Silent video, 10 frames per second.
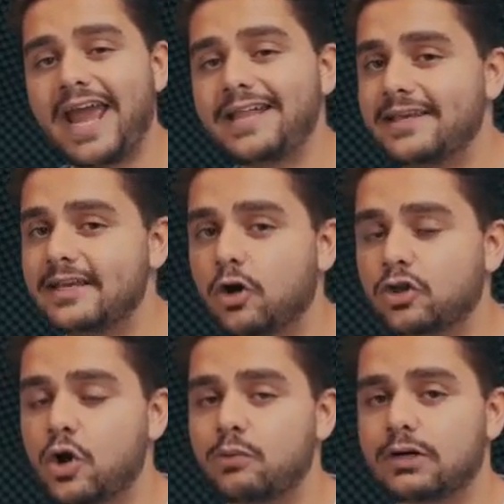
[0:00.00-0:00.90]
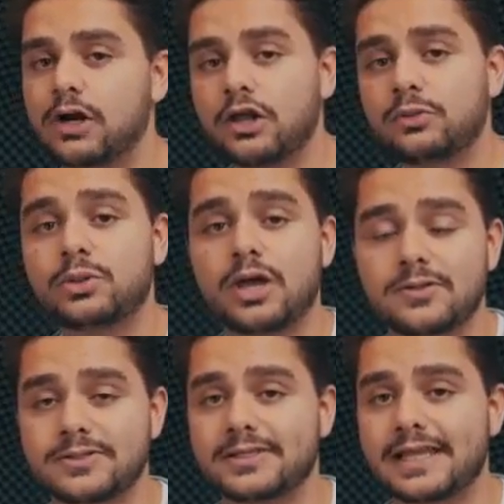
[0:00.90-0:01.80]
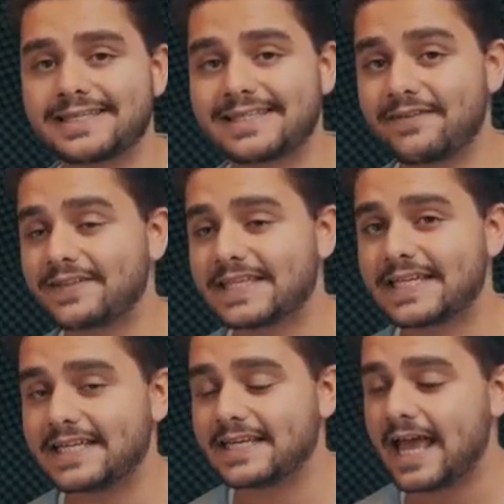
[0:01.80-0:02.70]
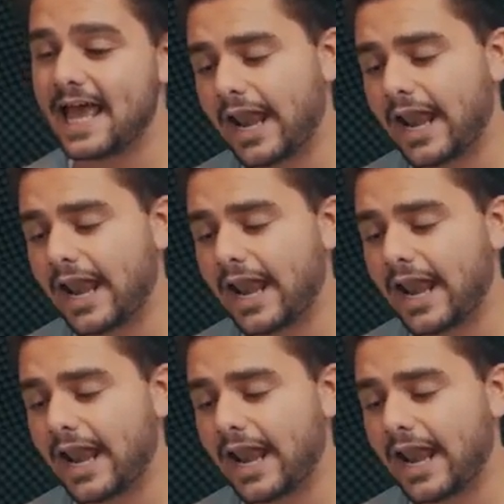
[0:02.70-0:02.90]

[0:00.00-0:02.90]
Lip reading: 18 October 2017,